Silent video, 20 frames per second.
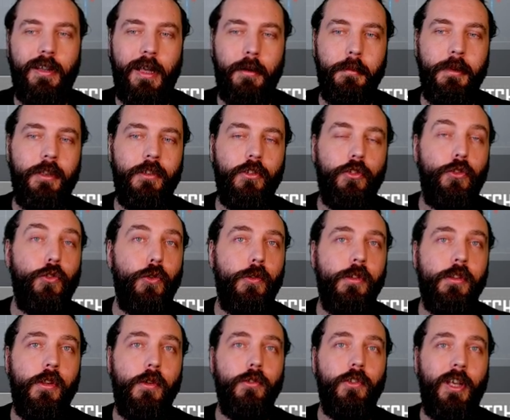That means
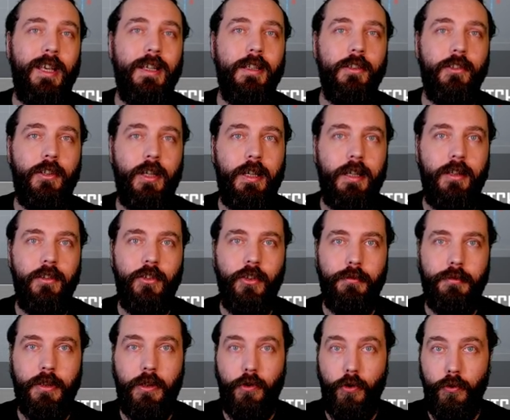during those 8 seconds,
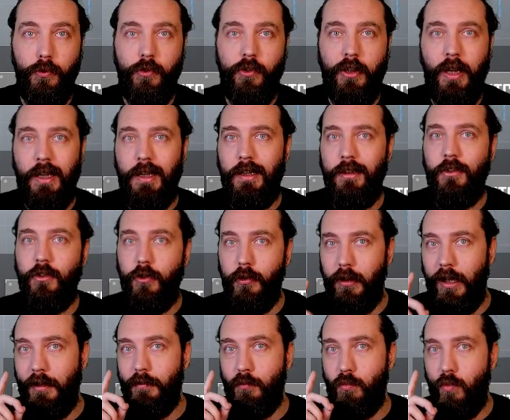every 2 seconds,
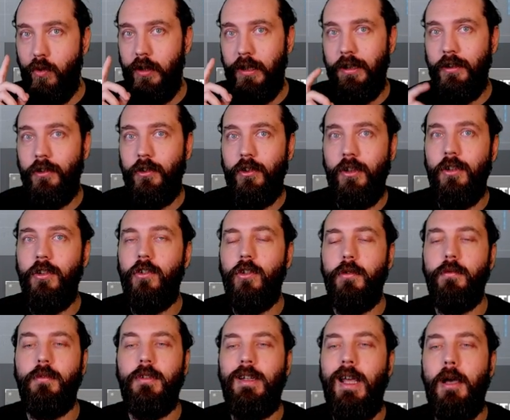you'll have one instance
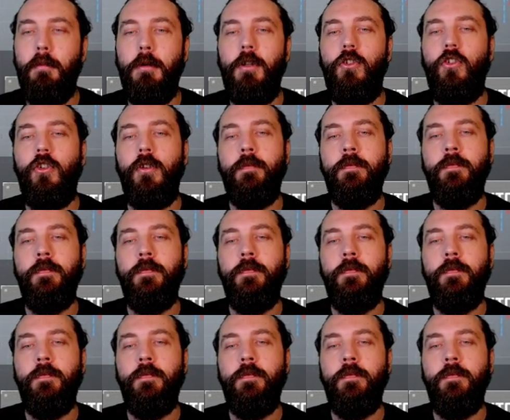of damage